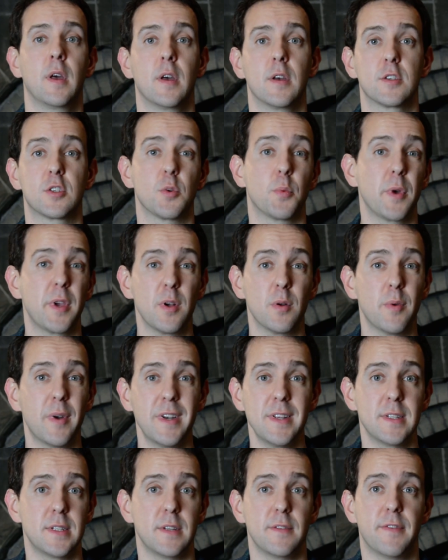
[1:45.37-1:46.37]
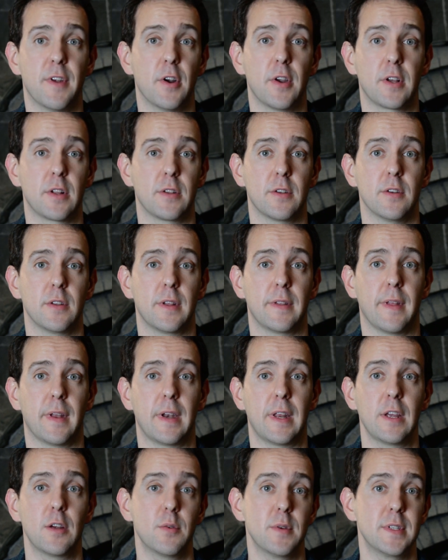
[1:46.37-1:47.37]
So we already see very clearly that
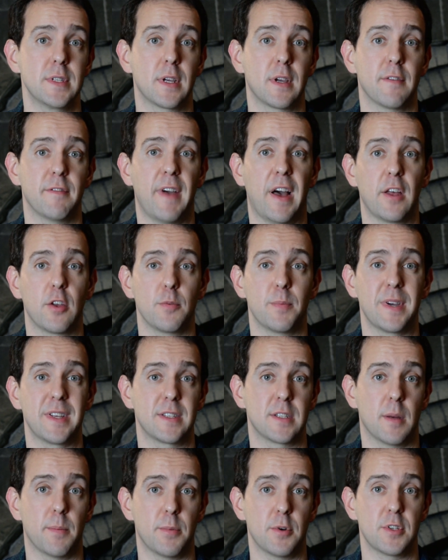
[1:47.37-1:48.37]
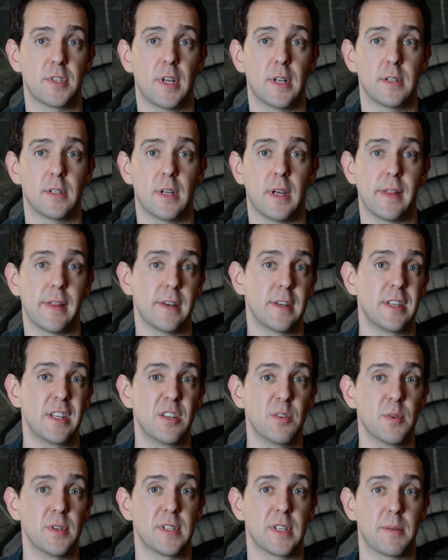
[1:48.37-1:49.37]
increasing a value by some percent and then
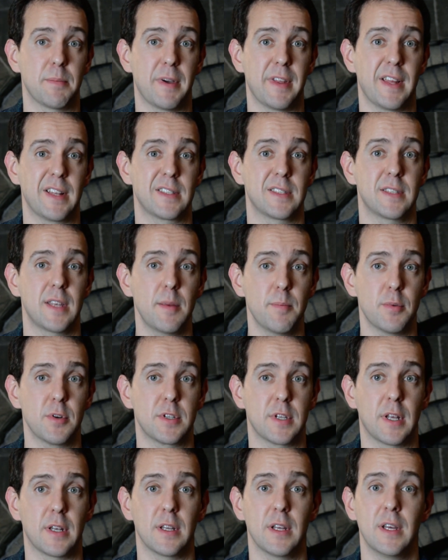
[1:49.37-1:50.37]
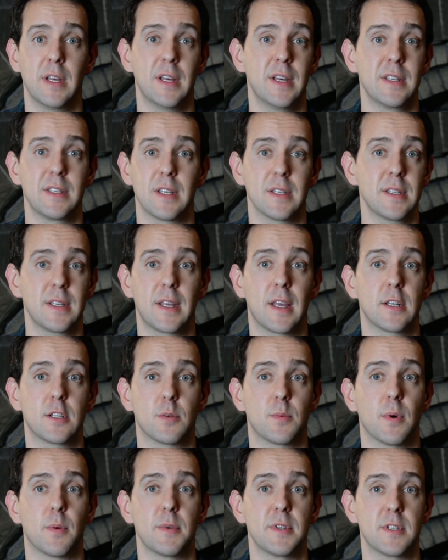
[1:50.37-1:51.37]
decreasing by that same percent doesn't get
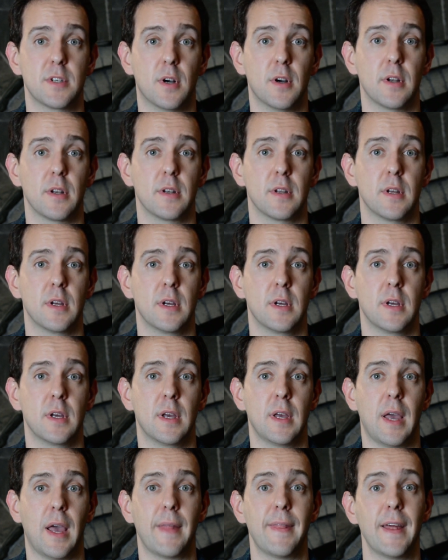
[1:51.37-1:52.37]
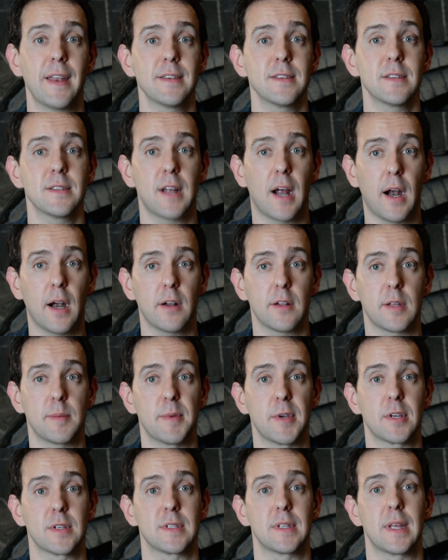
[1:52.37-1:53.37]
to where we started. And that is entirely
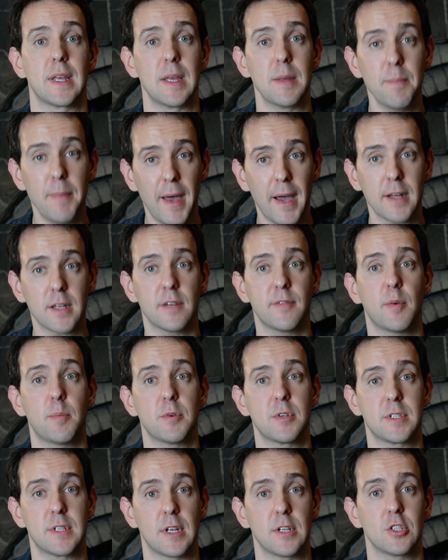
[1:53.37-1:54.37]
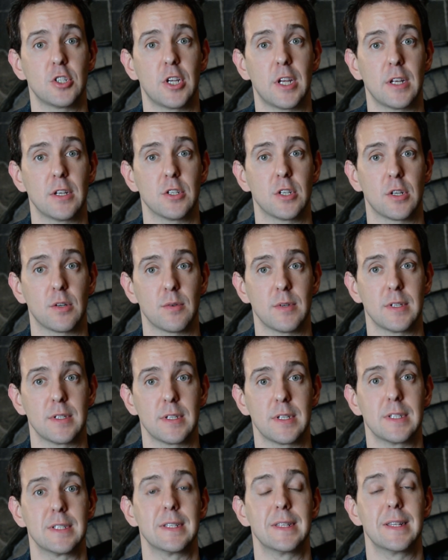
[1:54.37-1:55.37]
because the impact of a percent change increase
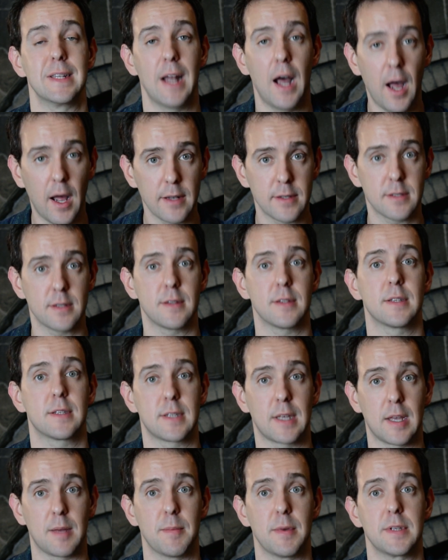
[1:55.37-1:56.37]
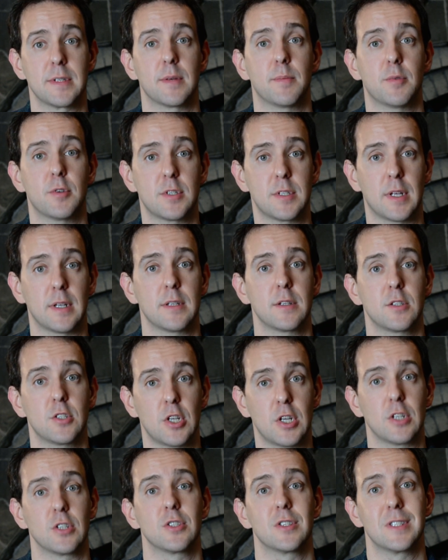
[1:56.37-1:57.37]
is not the same as a percent
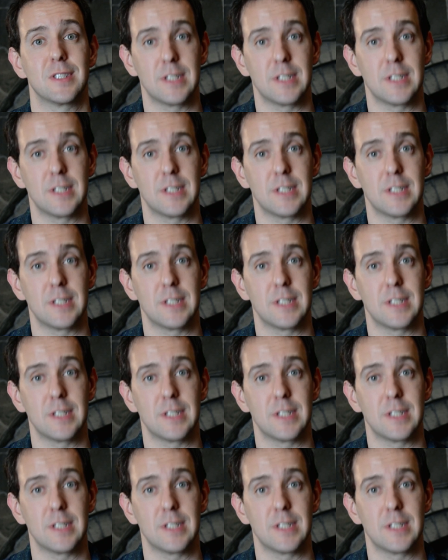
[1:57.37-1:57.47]
change